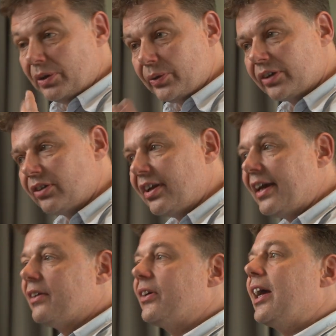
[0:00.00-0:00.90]
look at the
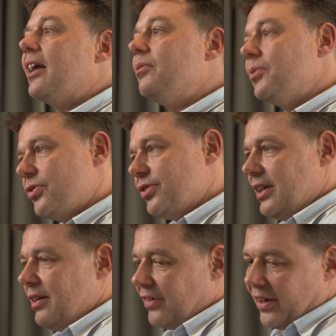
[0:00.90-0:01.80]
data again to
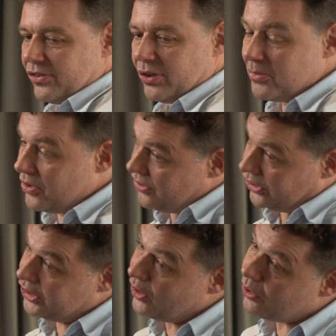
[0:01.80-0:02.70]
see if our assumptions
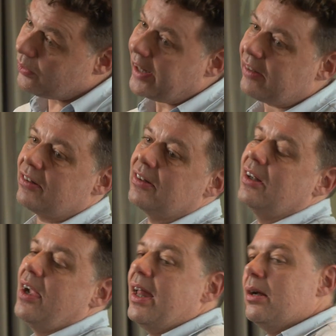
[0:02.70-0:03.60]
are still correct,
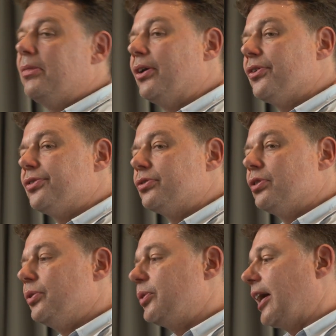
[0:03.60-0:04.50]
but also
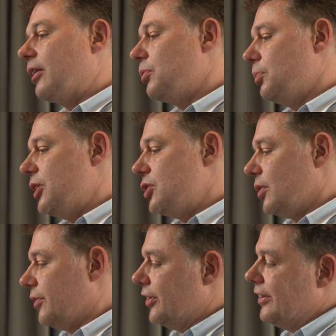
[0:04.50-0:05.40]
to look at
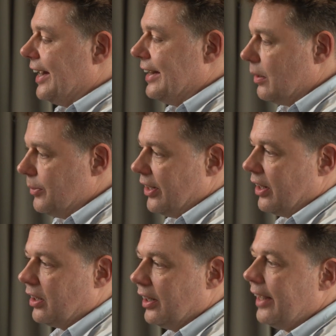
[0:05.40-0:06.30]
which of the data we
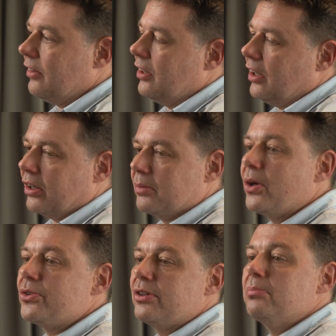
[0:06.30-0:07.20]
are collecting are the
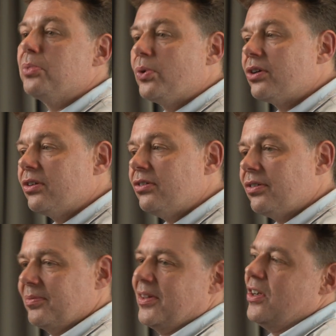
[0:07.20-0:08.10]
most
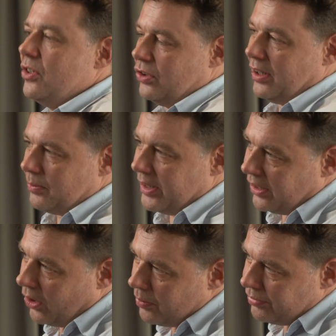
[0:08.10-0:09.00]
important, so that we
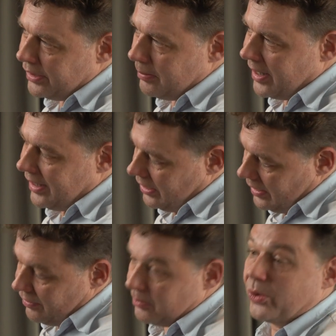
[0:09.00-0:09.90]
can hopefully make it
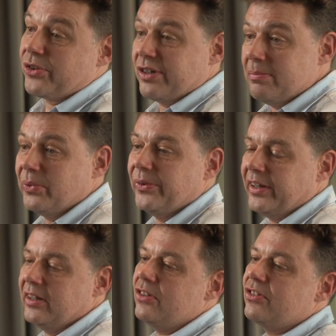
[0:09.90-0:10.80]
even more simple
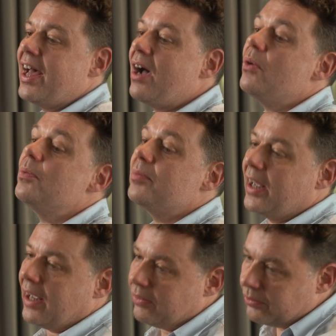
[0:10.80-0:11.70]
than it is now
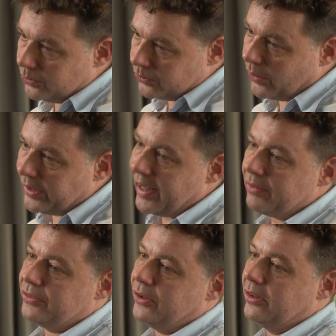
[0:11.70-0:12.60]
and roll it
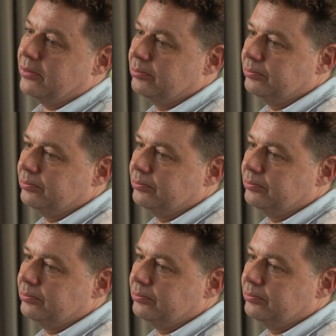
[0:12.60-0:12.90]
out further.